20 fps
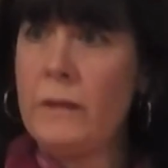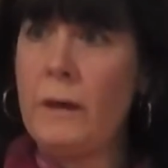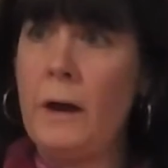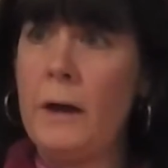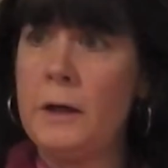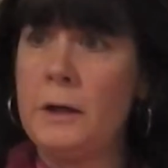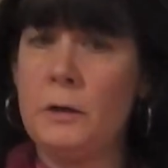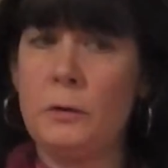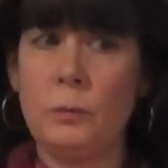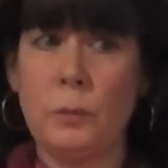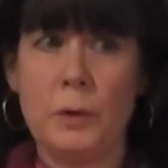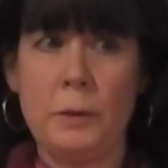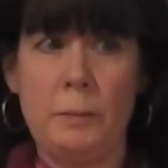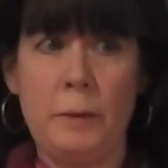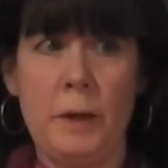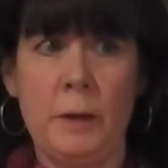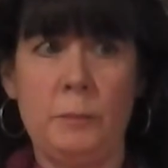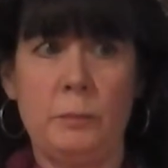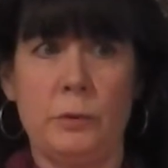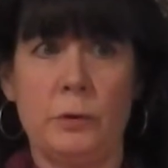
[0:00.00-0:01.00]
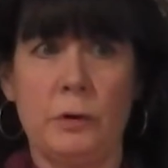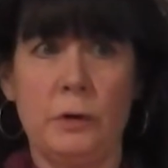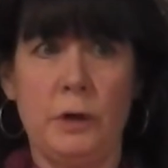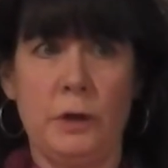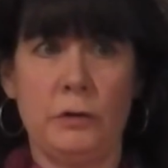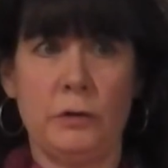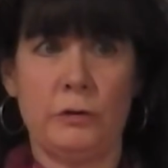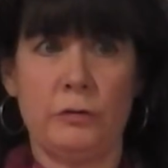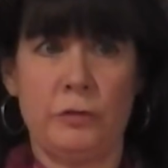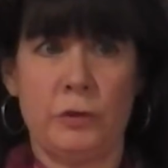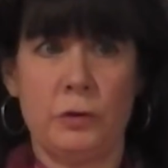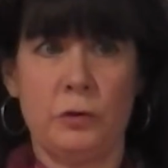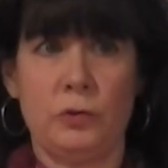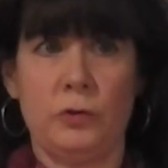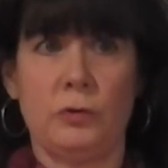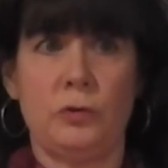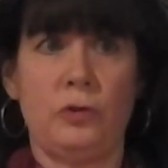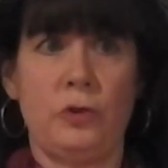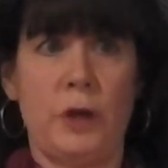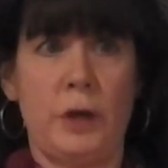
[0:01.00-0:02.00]
I can remember in the first
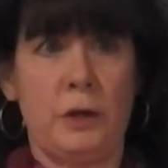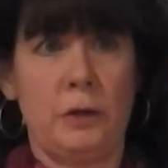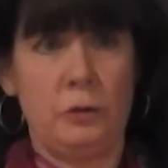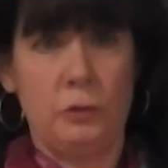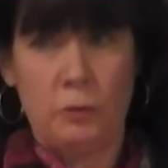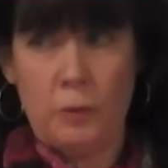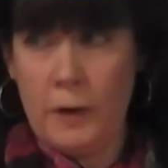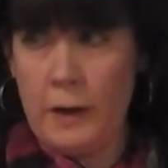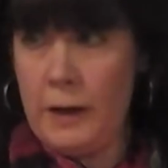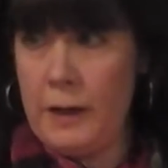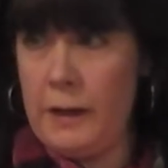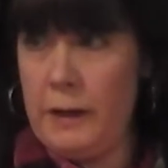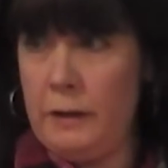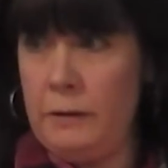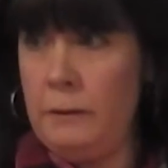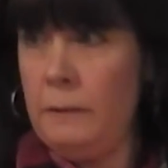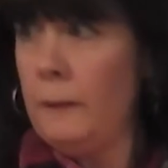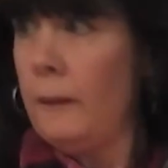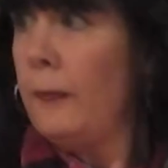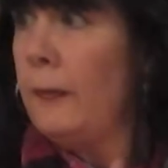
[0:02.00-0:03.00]
or second grade